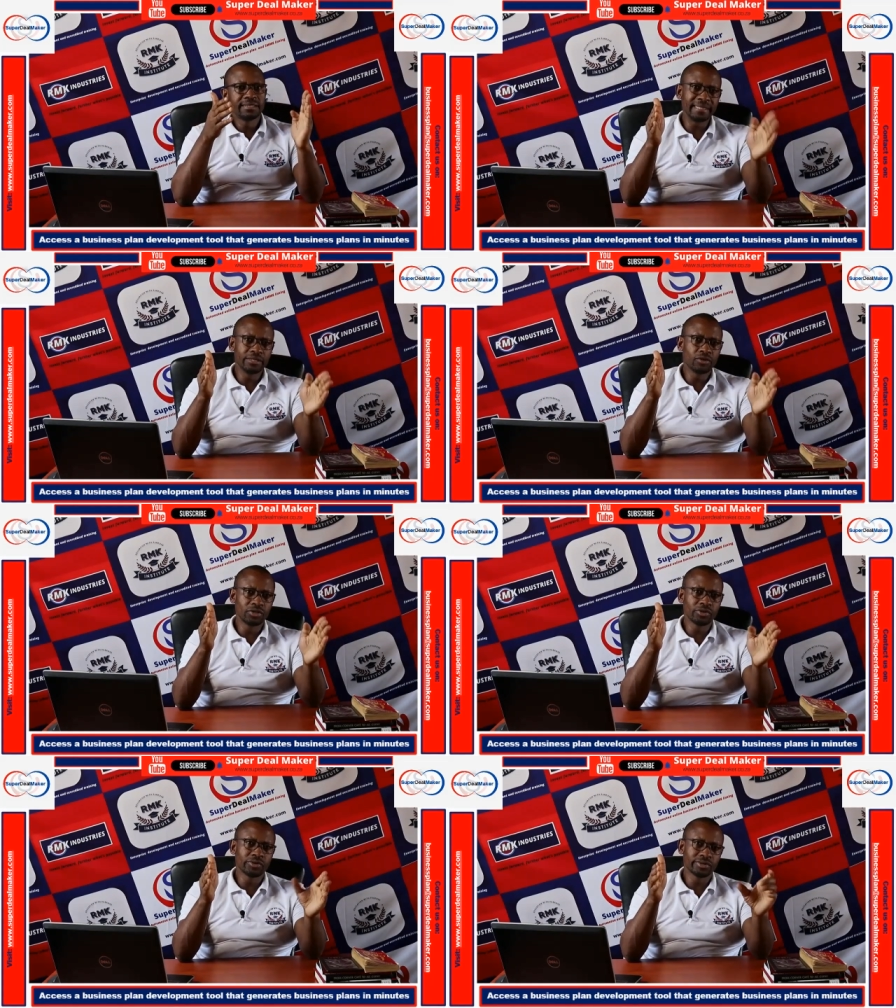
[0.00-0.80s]
depending on
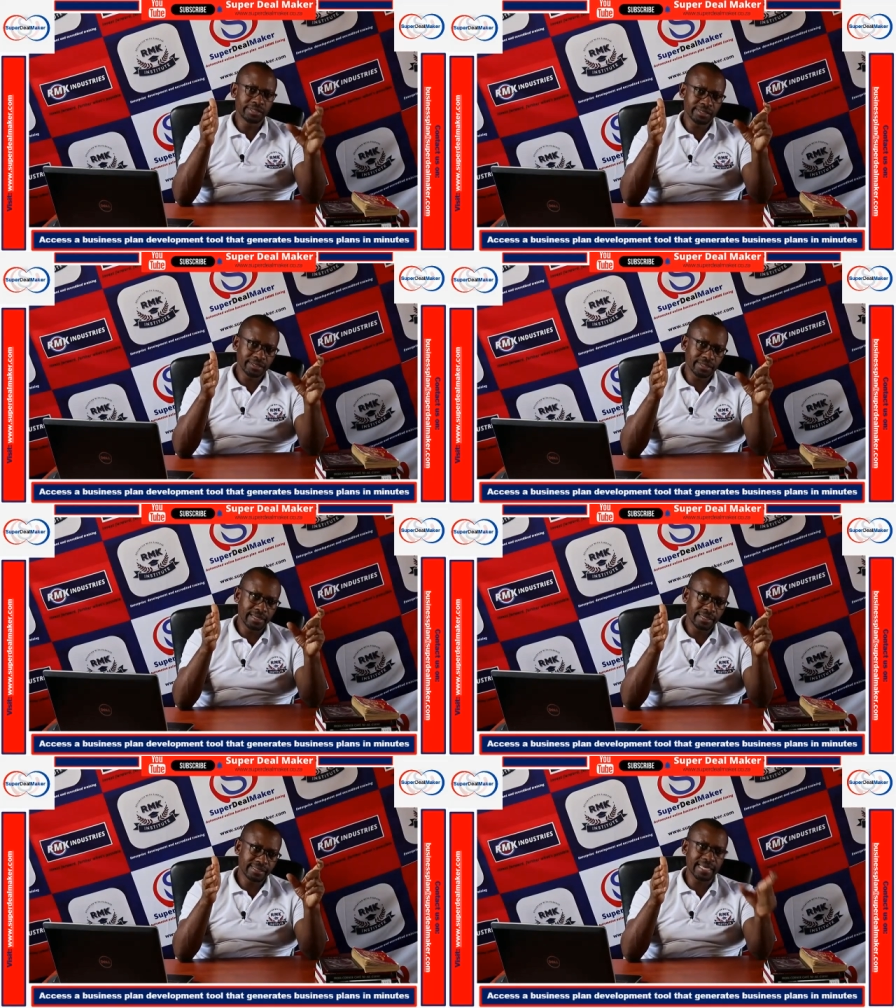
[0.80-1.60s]
your
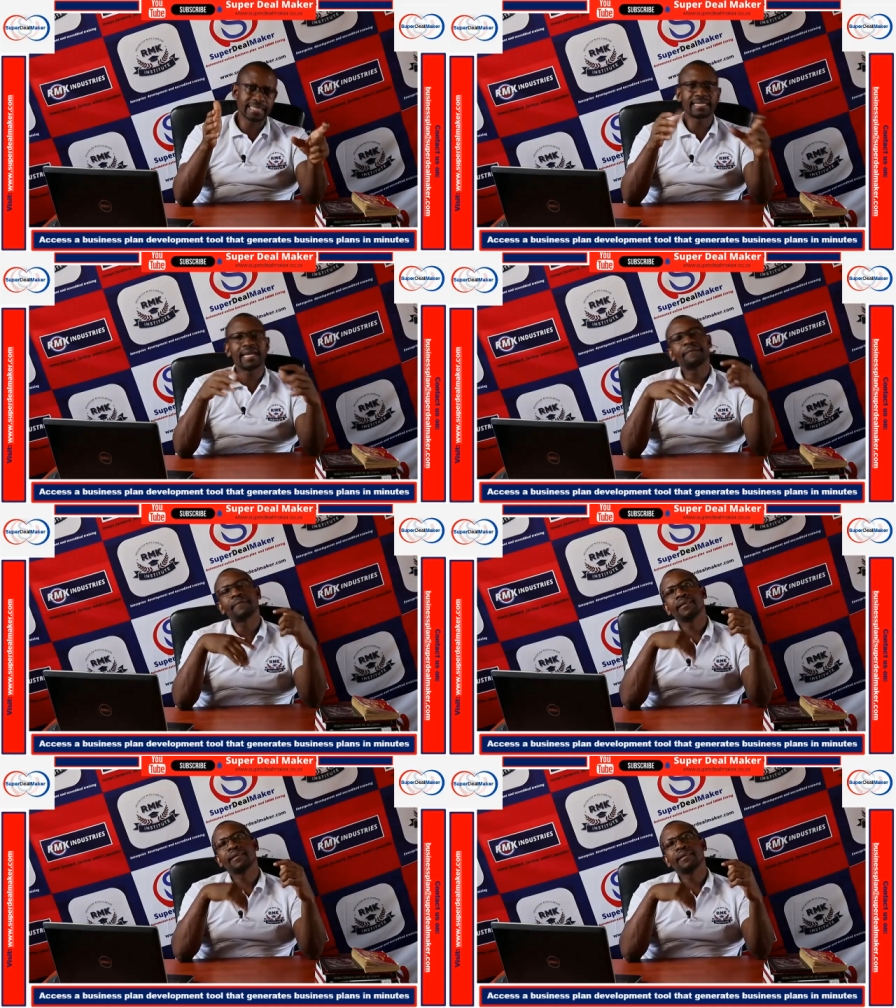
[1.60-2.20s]
uh, sector